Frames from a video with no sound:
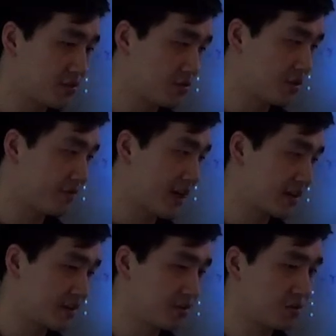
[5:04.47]
to
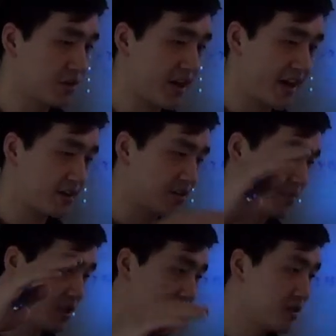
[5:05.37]
reflect it to a higher
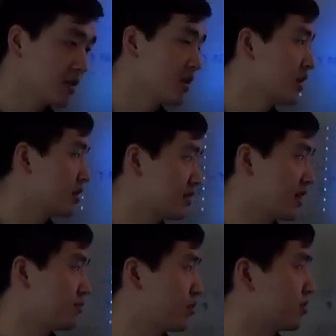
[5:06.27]
dimension.
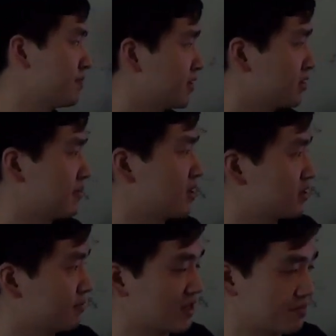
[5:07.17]
That will spend
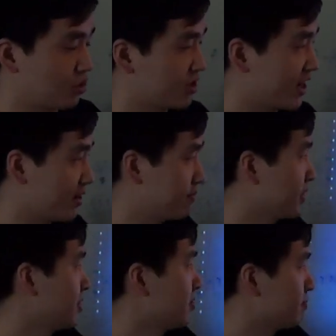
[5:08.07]
much more time.
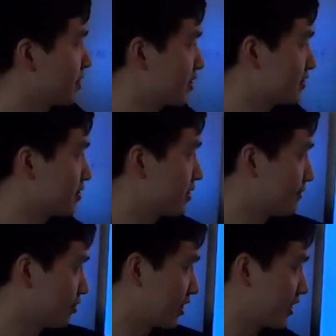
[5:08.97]
But
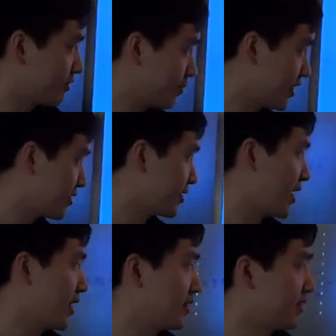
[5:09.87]
for naive-Bayes
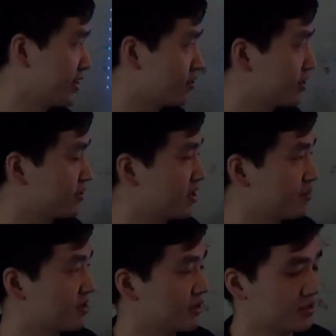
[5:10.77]
and nearest
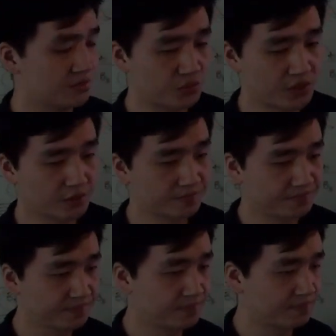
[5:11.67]
neighbor, it will
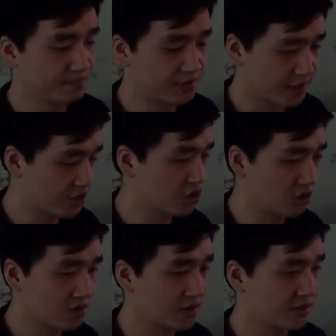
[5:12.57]
be very
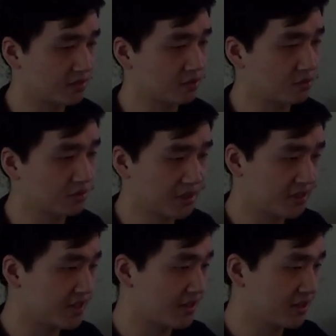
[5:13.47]
short. It don't
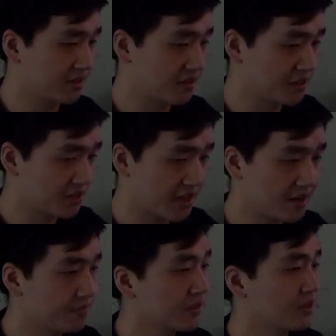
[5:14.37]
need any learning
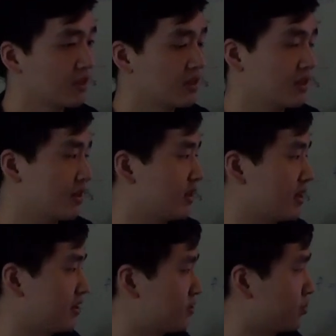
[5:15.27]
time. Yeah,
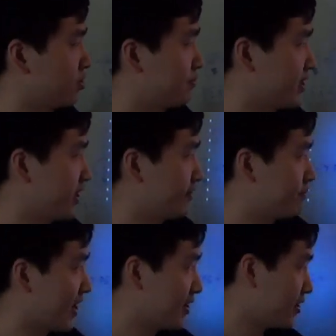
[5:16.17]
it will behave
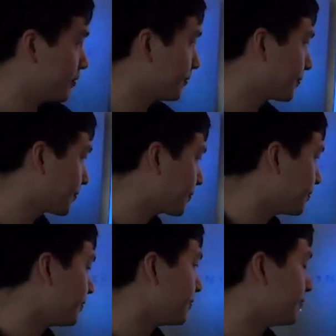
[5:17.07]
better.
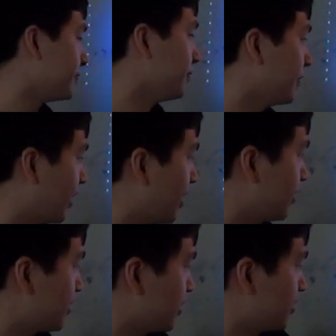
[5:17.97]

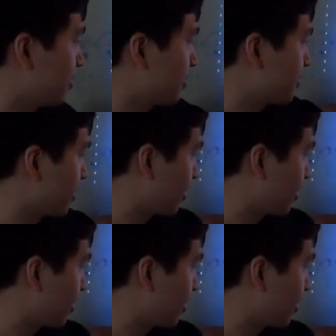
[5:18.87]
And there's a